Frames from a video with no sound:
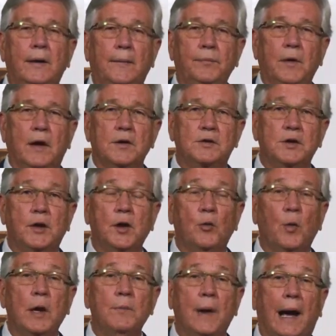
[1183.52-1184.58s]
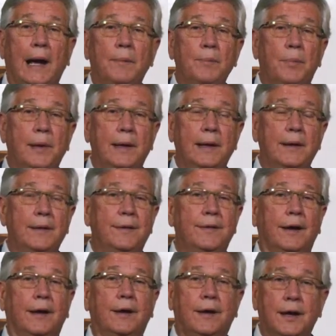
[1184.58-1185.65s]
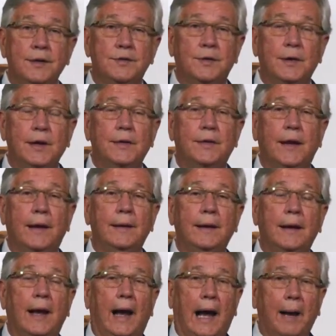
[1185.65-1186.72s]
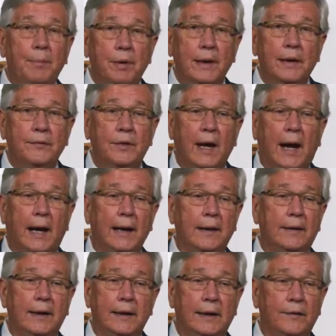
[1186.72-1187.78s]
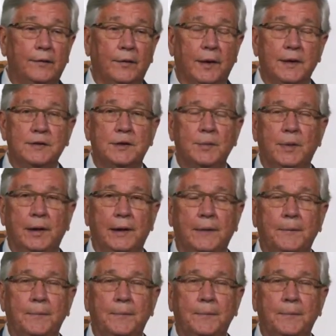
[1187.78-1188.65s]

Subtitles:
so that we might be the country that I believe God intended for us to be.